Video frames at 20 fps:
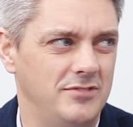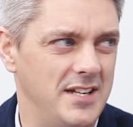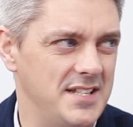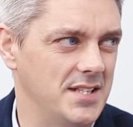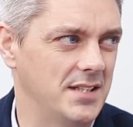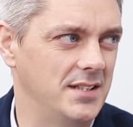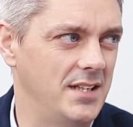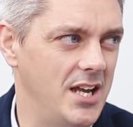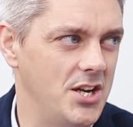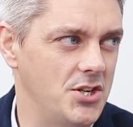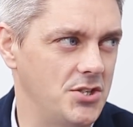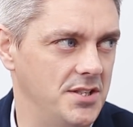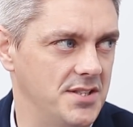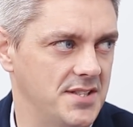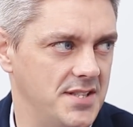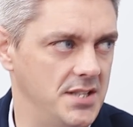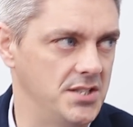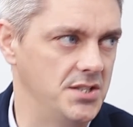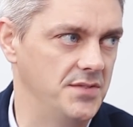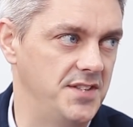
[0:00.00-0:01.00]
resignation
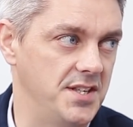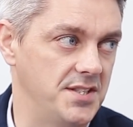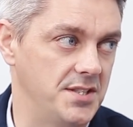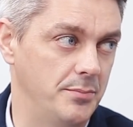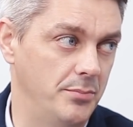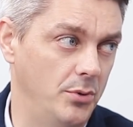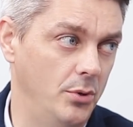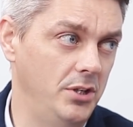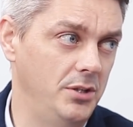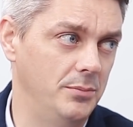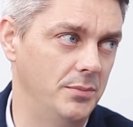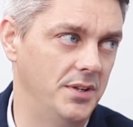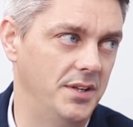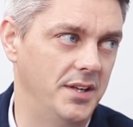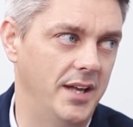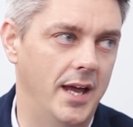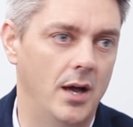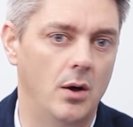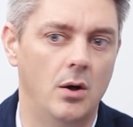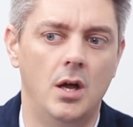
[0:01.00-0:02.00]
and sense of
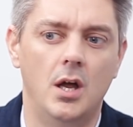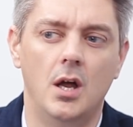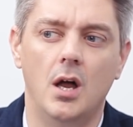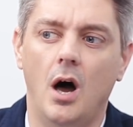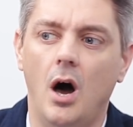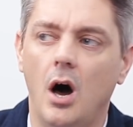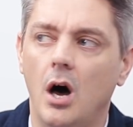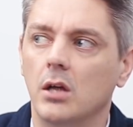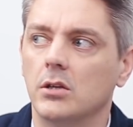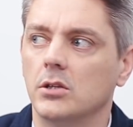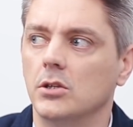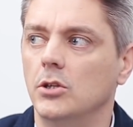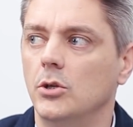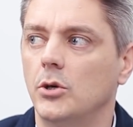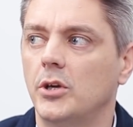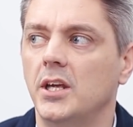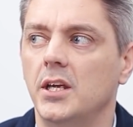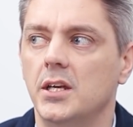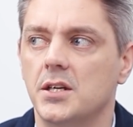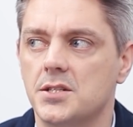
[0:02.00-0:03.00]
disappointment now, aren't
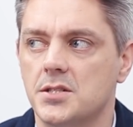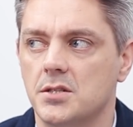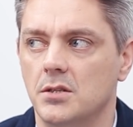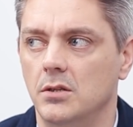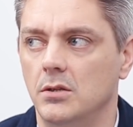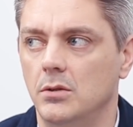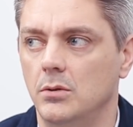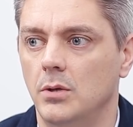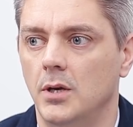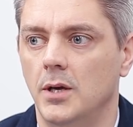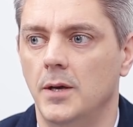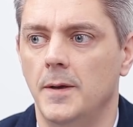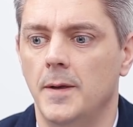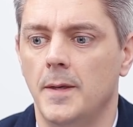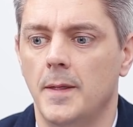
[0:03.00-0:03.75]
looking to